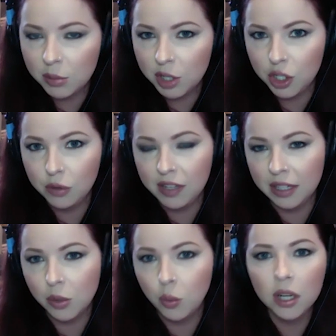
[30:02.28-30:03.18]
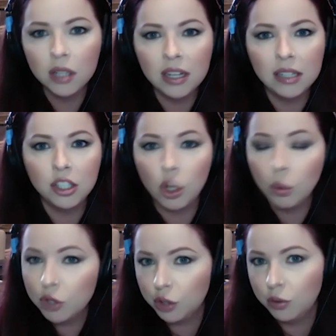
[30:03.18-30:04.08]
to do things and why they
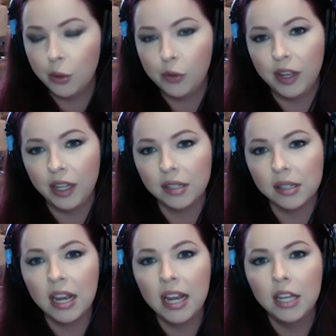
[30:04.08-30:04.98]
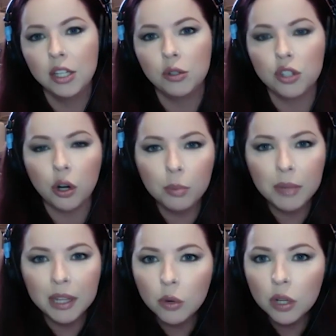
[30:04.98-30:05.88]
don't do other things. So right. Start
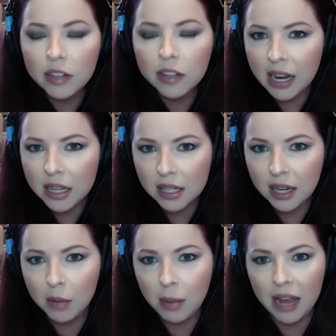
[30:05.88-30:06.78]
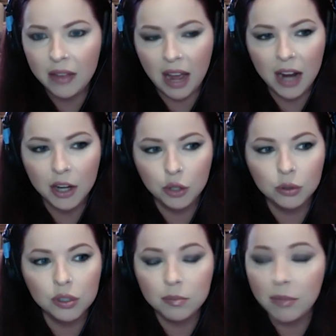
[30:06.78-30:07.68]
being really fascinated by that and
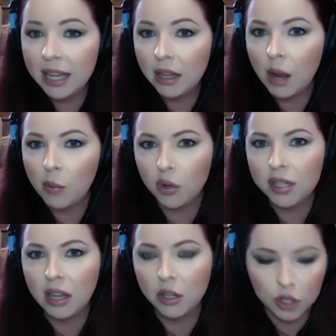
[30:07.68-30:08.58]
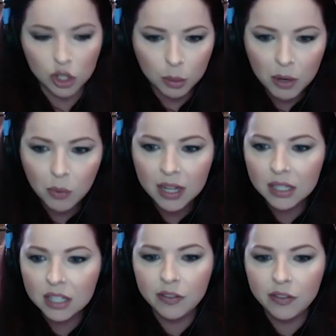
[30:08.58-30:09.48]
you'll make a lot more sales. So it took me
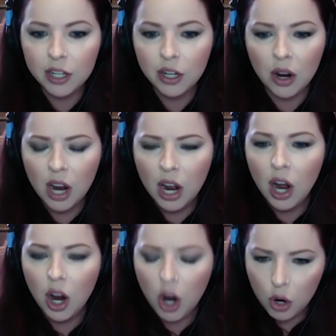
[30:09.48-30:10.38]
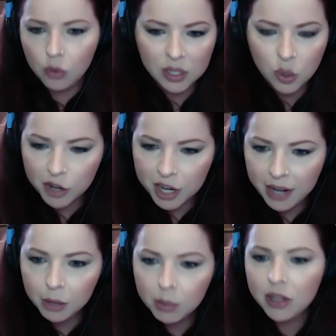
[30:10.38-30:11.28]
weeks to figure out, oh, they're over
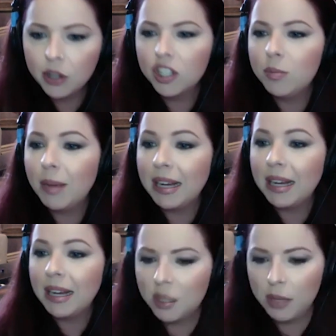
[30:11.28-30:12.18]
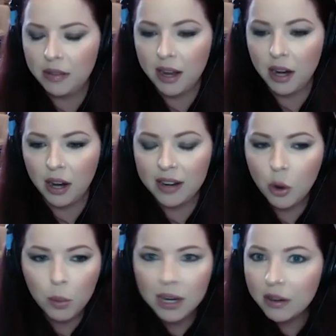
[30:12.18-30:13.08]
here, but they're expecting it to be there. And
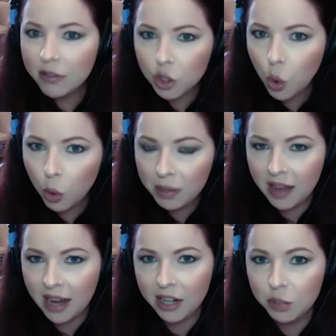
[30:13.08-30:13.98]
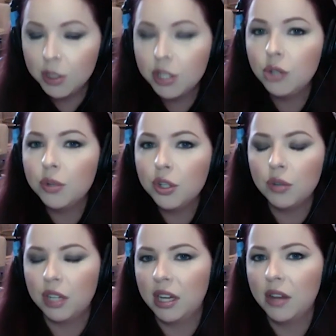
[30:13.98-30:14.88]
nobody ever told me that. I just put two and two
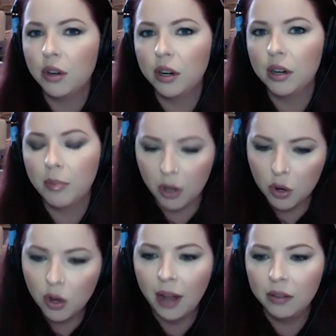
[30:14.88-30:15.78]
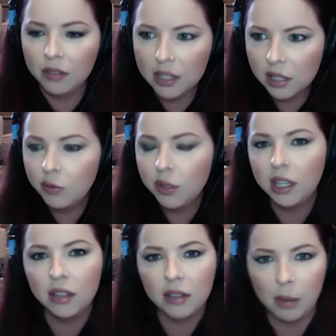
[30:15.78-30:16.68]
together and I'm like, okay, let's see if we can
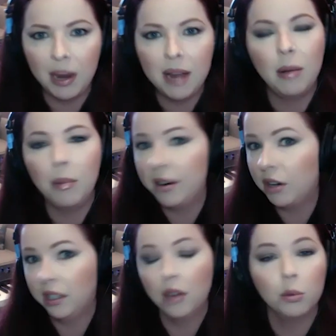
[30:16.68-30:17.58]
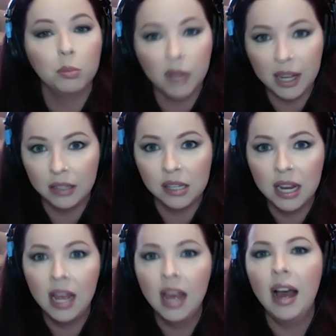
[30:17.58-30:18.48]
get that PayPal button on the other place.
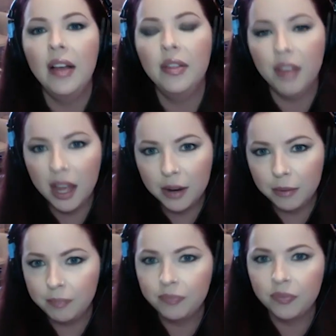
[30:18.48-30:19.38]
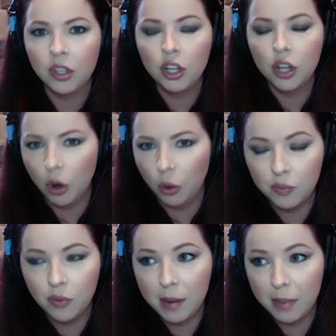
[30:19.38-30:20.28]
And right. then, you
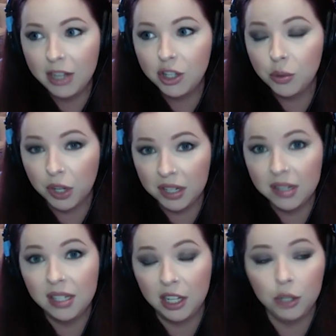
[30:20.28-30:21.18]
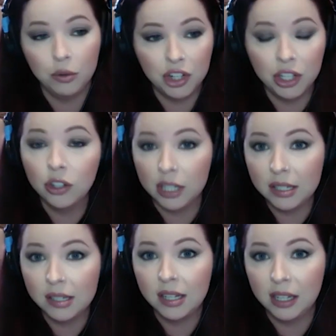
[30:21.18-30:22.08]
know, I bet you we're going to see a huge
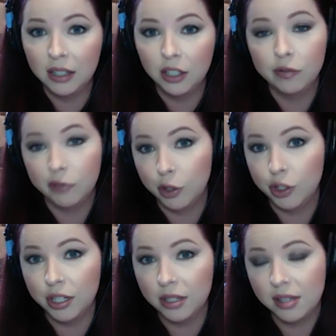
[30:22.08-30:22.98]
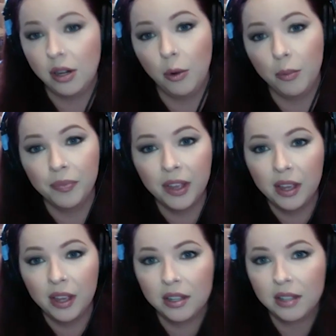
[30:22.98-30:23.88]
increase in conversions. So
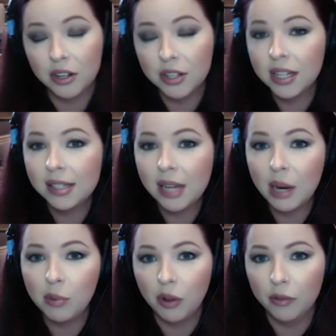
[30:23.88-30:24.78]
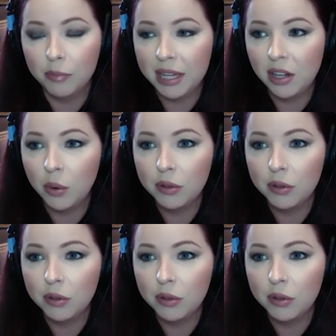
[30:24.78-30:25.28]
there's an example of me going